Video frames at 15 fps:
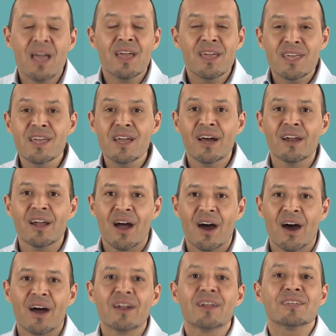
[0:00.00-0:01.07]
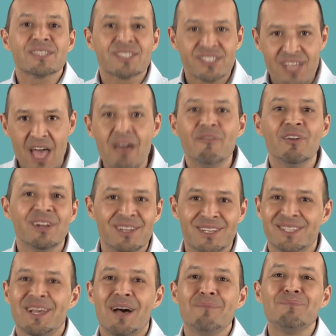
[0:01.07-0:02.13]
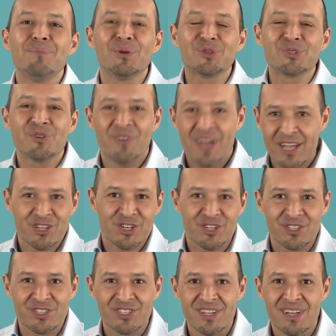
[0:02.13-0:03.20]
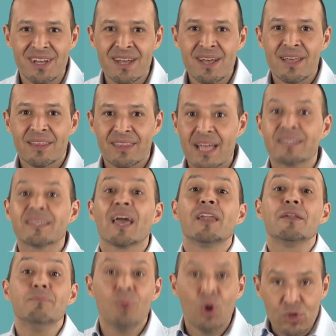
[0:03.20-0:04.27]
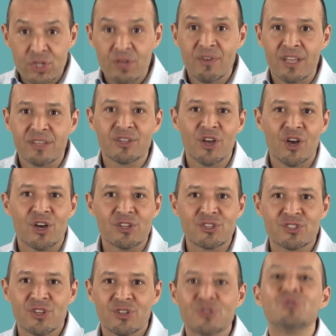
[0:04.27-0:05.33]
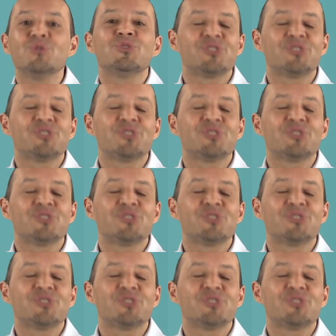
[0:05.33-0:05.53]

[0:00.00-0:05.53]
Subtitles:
Here are 7 examples of actions that can motivate girls to